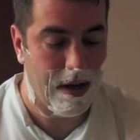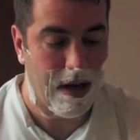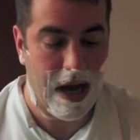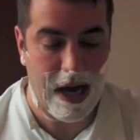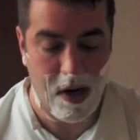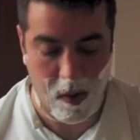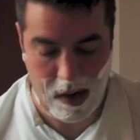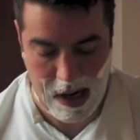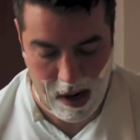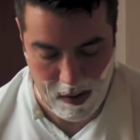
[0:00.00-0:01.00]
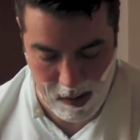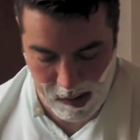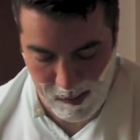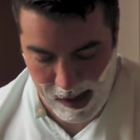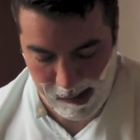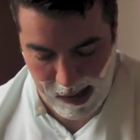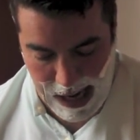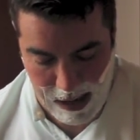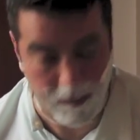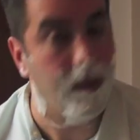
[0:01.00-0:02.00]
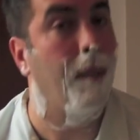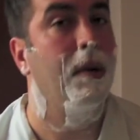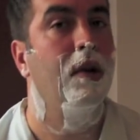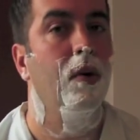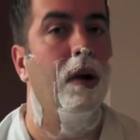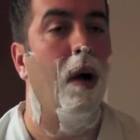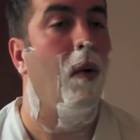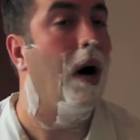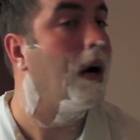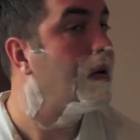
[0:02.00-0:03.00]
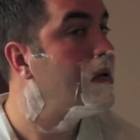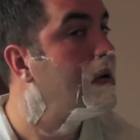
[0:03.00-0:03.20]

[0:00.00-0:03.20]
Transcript: I don't care. It's my style. I'm going to do what I want.